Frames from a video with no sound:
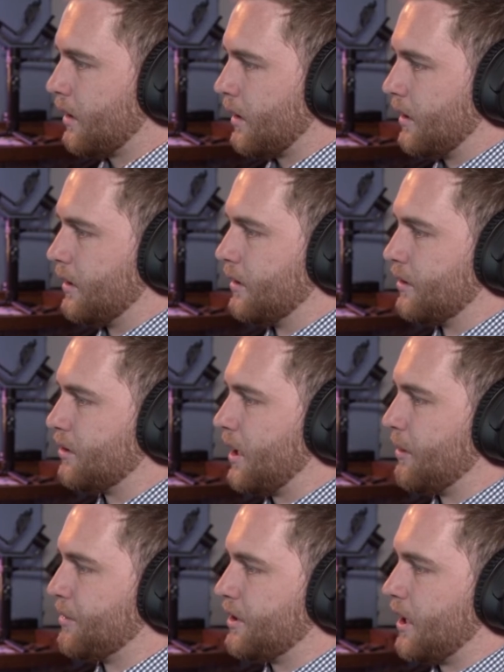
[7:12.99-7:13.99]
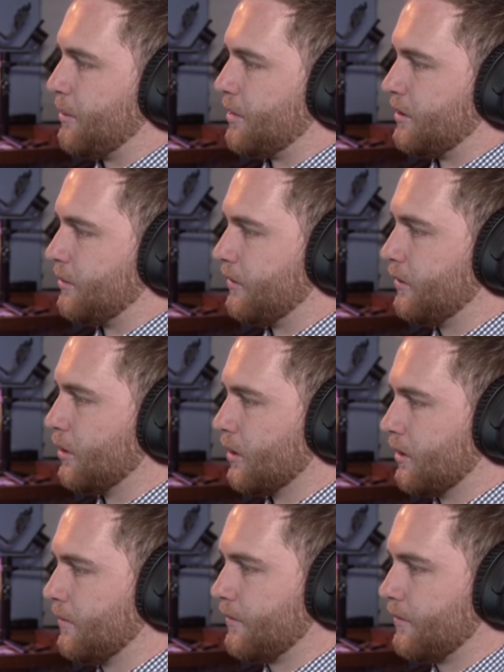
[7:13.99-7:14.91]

kind of in the same shape as before.